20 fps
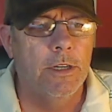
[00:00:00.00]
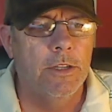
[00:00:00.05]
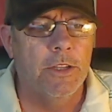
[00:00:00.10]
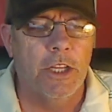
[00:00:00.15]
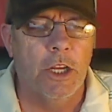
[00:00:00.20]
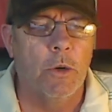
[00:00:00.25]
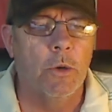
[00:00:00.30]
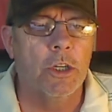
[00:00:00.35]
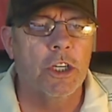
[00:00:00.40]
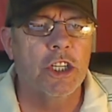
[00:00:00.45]

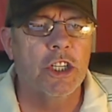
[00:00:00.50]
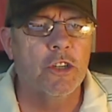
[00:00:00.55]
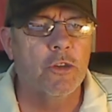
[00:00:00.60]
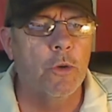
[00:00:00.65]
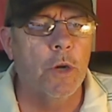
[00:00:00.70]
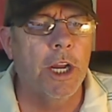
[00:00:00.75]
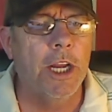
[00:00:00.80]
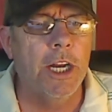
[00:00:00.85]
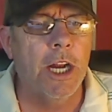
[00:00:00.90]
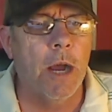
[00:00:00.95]
They're a
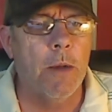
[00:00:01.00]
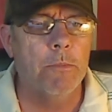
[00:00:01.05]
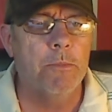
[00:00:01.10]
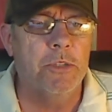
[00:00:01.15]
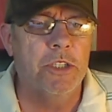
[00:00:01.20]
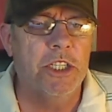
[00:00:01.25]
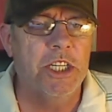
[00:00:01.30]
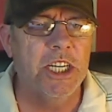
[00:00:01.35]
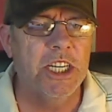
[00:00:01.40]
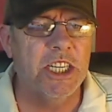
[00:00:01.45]
straight
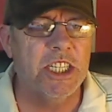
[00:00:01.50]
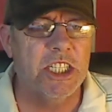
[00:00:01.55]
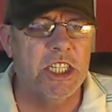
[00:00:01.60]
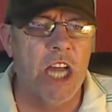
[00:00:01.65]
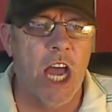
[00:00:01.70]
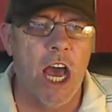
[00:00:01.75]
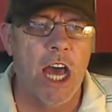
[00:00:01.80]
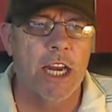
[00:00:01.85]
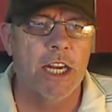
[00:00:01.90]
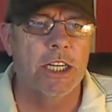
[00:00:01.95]
up
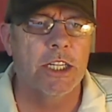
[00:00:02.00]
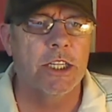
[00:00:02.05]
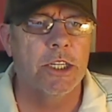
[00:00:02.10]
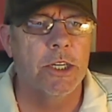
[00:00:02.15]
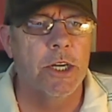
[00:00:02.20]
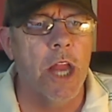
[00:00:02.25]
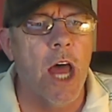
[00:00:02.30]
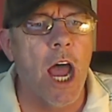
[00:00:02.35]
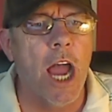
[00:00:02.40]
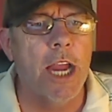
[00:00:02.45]
dishonest,
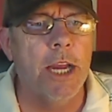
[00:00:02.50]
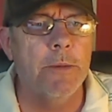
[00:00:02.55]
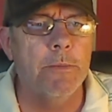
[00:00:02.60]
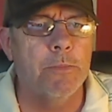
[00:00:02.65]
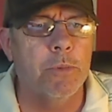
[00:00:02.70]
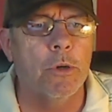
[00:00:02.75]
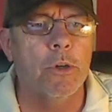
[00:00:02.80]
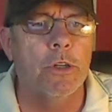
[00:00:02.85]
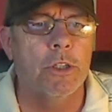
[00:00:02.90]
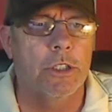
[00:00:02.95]
lying
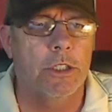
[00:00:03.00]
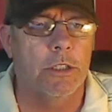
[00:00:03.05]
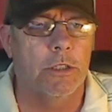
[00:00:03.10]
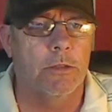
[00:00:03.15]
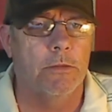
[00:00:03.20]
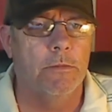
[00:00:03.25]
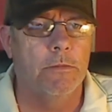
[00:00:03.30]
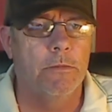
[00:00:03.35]
person.